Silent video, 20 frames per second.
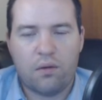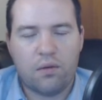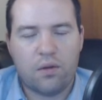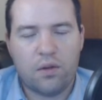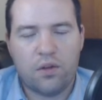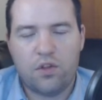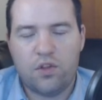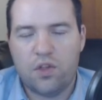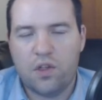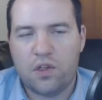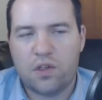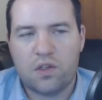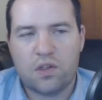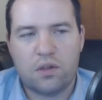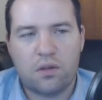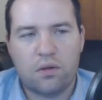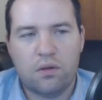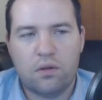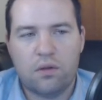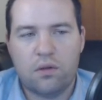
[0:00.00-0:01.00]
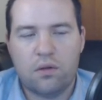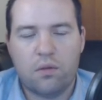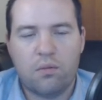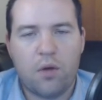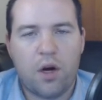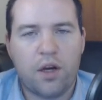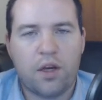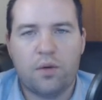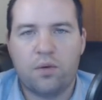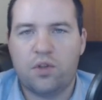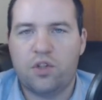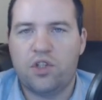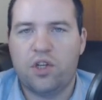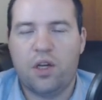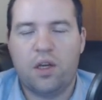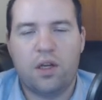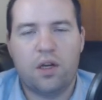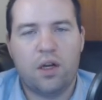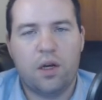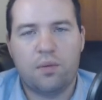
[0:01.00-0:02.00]
just the market was
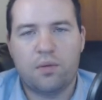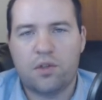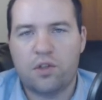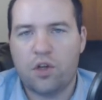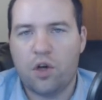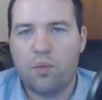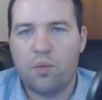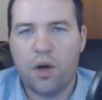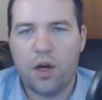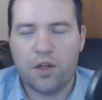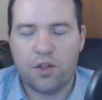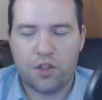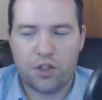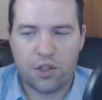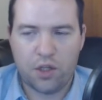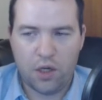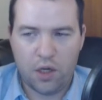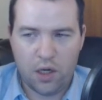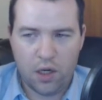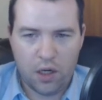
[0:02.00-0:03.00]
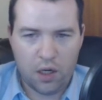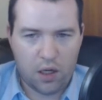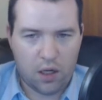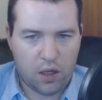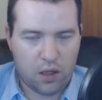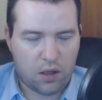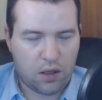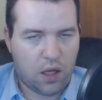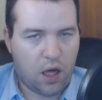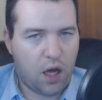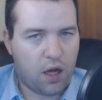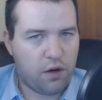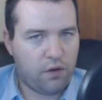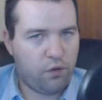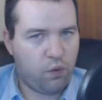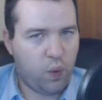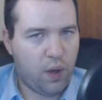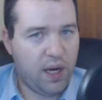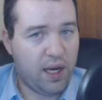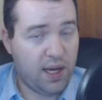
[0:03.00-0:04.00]
shaken up so much. A lot
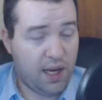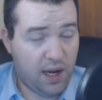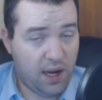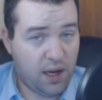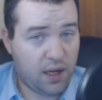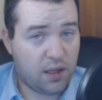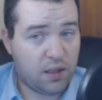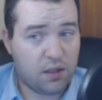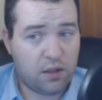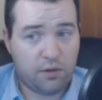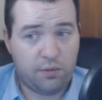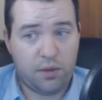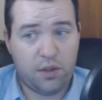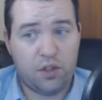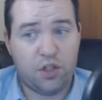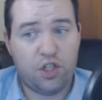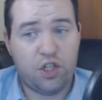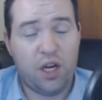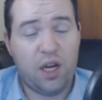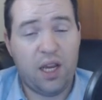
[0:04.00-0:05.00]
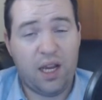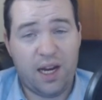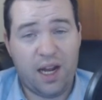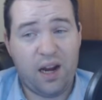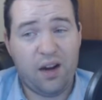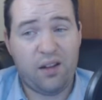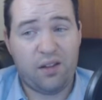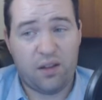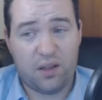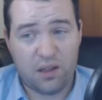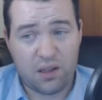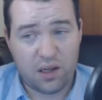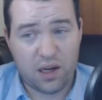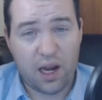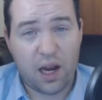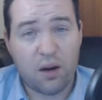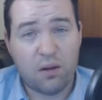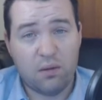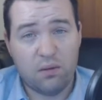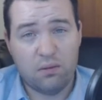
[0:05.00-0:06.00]
of weak hands have been shaken out of this
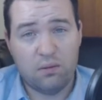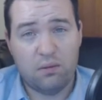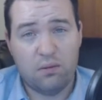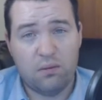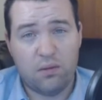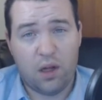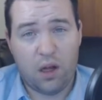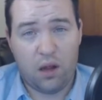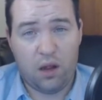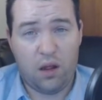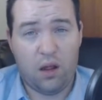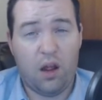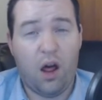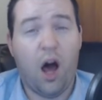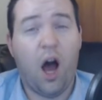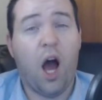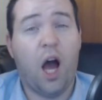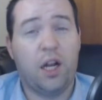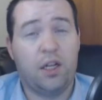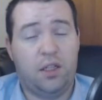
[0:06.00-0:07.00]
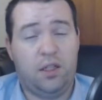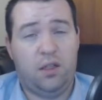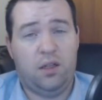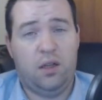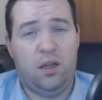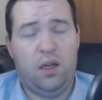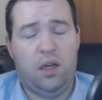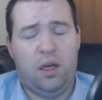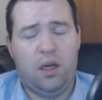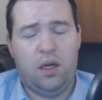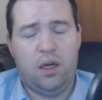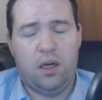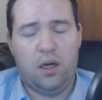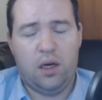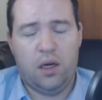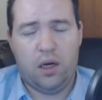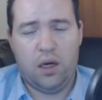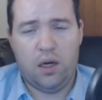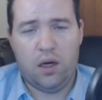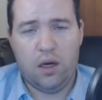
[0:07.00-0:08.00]
now. A lot.
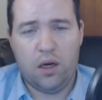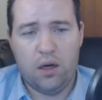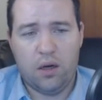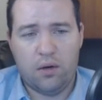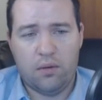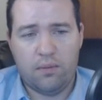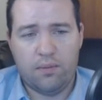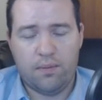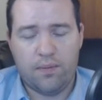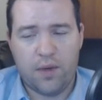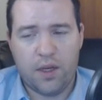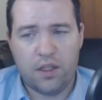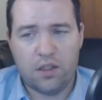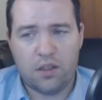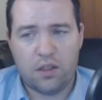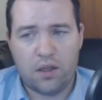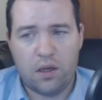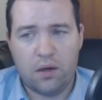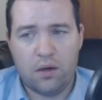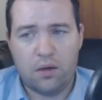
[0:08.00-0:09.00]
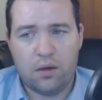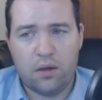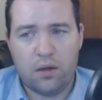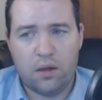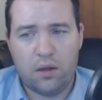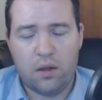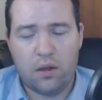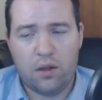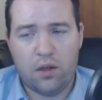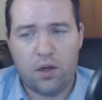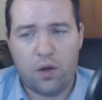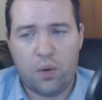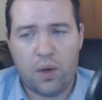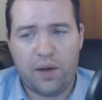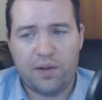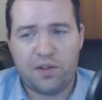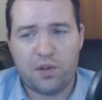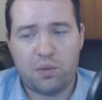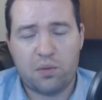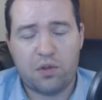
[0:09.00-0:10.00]
And so, you know, we
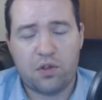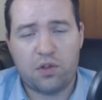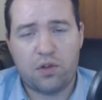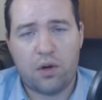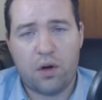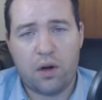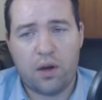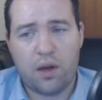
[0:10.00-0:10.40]
have some strong